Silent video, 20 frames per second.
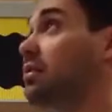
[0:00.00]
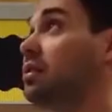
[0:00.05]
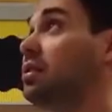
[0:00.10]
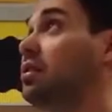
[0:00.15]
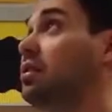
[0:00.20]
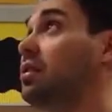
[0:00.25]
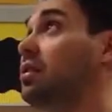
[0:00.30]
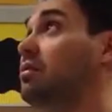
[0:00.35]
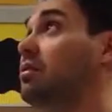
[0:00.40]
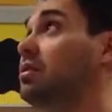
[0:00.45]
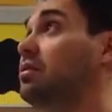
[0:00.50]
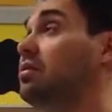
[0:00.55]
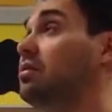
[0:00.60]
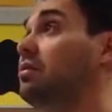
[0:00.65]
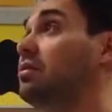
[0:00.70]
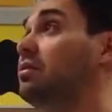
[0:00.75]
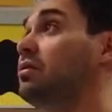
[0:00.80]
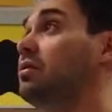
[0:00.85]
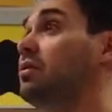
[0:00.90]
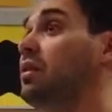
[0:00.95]
it can go
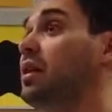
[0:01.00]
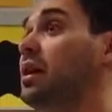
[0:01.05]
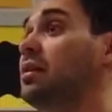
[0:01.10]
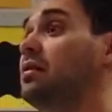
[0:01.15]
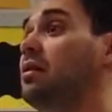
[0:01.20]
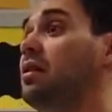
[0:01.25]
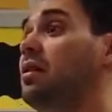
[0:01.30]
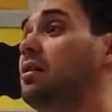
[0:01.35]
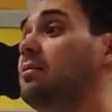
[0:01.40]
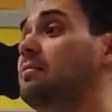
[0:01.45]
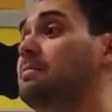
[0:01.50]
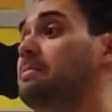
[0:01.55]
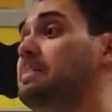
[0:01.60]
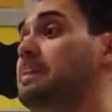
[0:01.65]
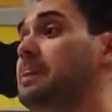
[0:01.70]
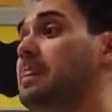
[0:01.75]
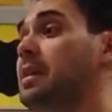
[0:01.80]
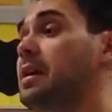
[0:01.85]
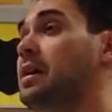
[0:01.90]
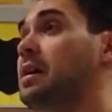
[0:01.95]
into. So I know
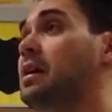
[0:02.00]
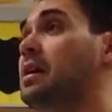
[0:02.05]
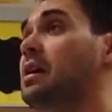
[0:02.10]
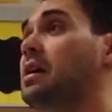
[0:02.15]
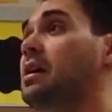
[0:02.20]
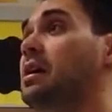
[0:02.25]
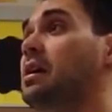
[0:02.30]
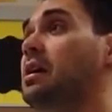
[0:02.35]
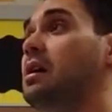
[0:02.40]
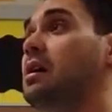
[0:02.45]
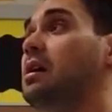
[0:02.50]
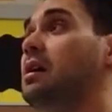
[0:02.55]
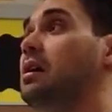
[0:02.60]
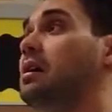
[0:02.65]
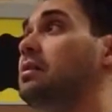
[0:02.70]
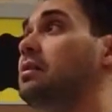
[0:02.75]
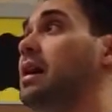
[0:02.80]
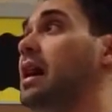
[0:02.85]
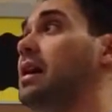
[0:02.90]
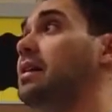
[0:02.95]

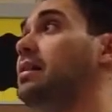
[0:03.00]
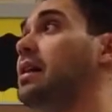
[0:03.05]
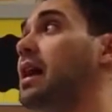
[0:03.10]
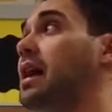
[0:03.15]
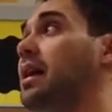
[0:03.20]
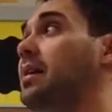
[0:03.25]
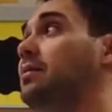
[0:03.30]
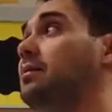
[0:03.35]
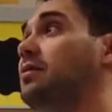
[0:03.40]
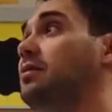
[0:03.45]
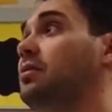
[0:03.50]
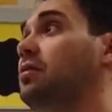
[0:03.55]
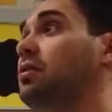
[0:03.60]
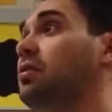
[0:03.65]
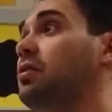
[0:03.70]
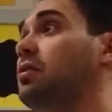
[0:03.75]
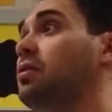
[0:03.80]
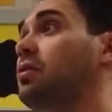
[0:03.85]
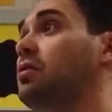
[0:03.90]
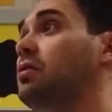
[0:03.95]
9 times
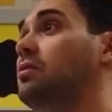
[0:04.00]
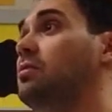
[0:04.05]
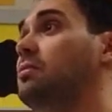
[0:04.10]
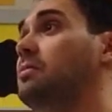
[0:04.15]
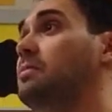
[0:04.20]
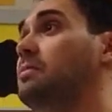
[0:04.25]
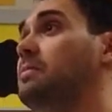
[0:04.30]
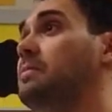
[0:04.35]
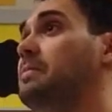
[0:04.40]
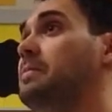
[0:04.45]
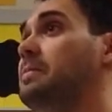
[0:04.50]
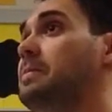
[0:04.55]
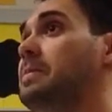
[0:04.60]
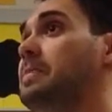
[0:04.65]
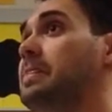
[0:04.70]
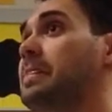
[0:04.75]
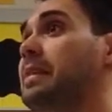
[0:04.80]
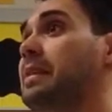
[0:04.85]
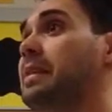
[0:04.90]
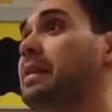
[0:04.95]
2
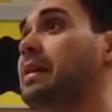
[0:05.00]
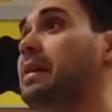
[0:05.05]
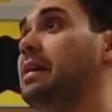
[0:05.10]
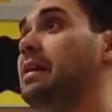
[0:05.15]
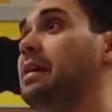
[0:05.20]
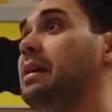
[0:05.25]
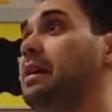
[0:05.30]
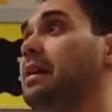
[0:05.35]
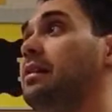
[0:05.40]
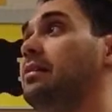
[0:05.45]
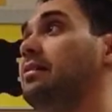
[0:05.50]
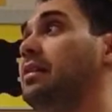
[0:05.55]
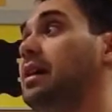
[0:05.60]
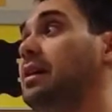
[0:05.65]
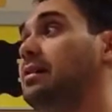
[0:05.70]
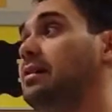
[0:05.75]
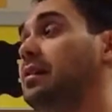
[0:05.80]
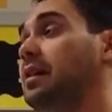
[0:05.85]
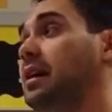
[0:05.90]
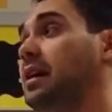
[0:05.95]
is
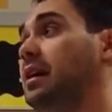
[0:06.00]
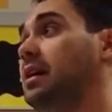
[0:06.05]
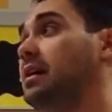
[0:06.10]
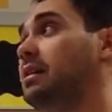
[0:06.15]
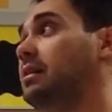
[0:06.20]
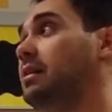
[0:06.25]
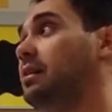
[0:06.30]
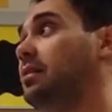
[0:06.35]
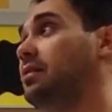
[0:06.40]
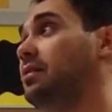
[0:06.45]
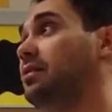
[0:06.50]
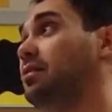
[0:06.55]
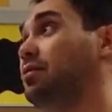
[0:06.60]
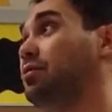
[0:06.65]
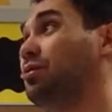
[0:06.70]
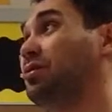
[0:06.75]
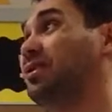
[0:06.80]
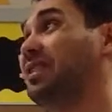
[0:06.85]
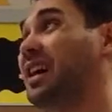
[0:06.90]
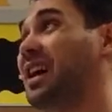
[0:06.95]
18. Since
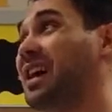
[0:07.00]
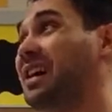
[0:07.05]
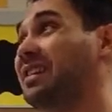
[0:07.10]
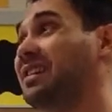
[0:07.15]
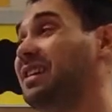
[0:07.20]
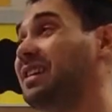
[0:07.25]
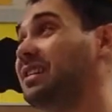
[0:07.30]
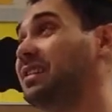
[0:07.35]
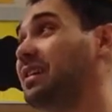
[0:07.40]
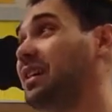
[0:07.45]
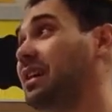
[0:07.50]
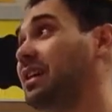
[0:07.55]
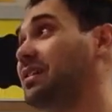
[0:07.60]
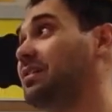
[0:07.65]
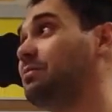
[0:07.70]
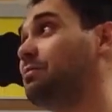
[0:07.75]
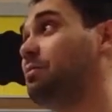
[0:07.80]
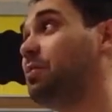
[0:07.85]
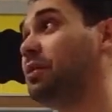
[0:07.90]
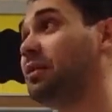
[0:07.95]
it was 90, I
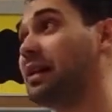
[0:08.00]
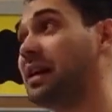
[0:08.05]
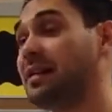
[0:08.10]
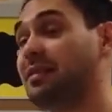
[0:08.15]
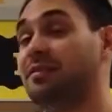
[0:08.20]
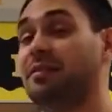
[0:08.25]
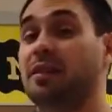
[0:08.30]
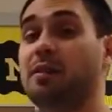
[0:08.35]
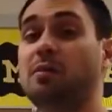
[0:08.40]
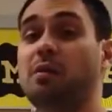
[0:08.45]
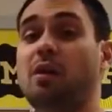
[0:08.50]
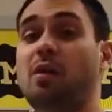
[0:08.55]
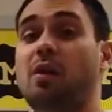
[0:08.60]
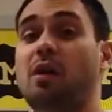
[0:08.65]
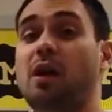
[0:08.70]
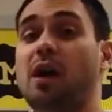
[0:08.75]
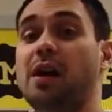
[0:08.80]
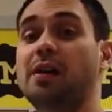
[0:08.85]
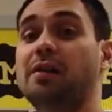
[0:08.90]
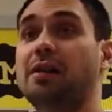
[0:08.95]
can put that 0
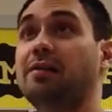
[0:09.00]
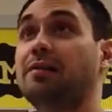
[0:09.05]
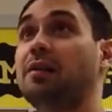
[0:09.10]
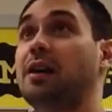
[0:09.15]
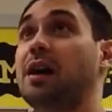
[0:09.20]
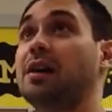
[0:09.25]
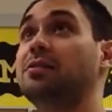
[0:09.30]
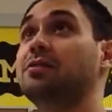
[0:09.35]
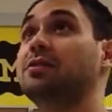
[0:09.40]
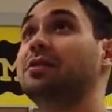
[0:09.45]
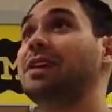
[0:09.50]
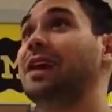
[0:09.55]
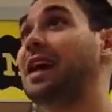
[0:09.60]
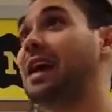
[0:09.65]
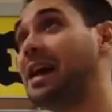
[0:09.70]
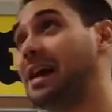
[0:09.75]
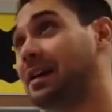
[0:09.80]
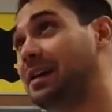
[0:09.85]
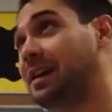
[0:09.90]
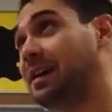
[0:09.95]
on. That's
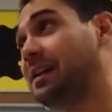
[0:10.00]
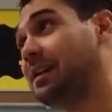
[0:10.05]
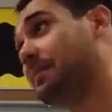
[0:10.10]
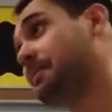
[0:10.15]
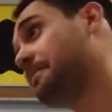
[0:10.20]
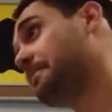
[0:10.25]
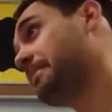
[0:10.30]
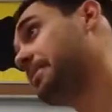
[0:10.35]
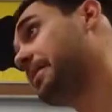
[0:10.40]
180.